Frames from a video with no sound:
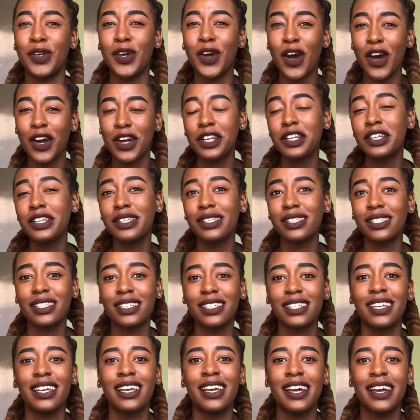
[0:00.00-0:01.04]
be
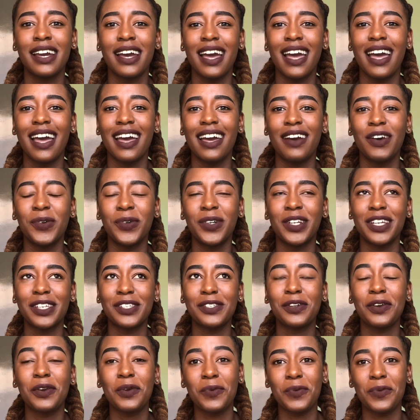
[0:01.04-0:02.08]
honest, when I
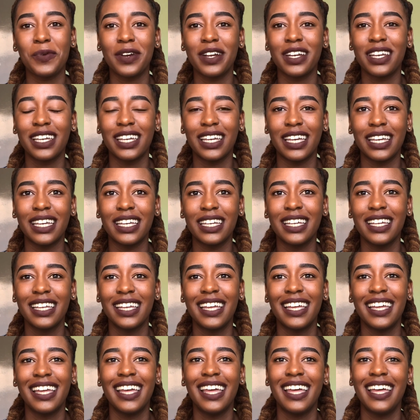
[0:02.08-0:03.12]
started working
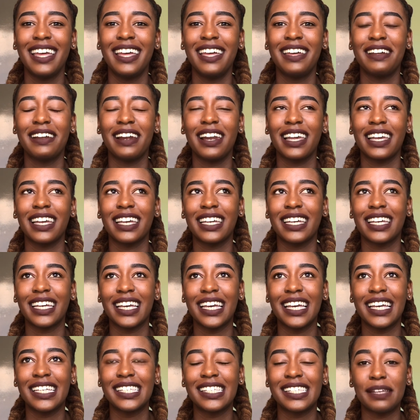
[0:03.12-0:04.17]
like
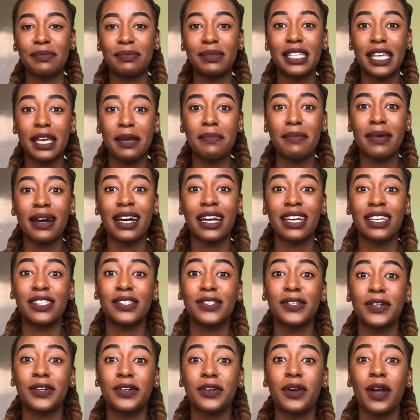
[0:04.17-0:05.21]
September,
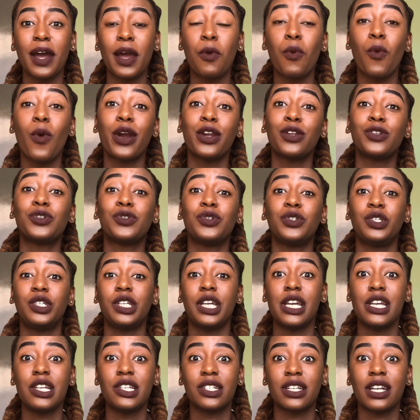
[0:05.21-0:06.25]
I wanted to
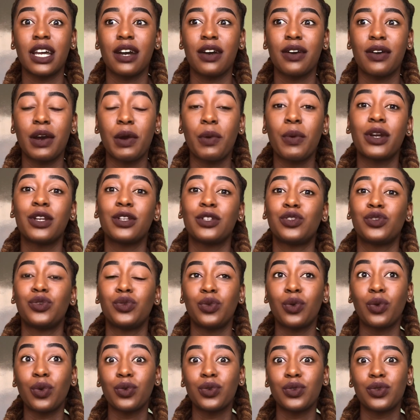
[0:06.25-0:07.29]
change now. I wanted
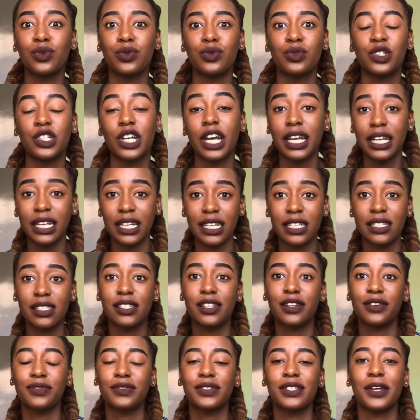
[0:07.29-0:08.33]
to go to China
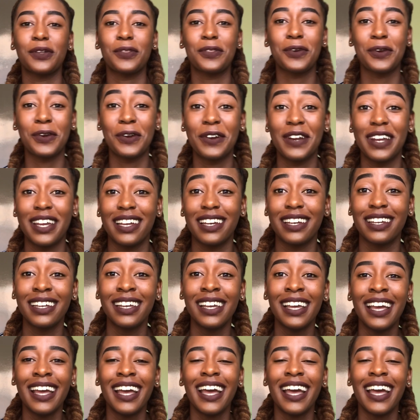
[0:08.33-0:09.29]
instead of South Korea.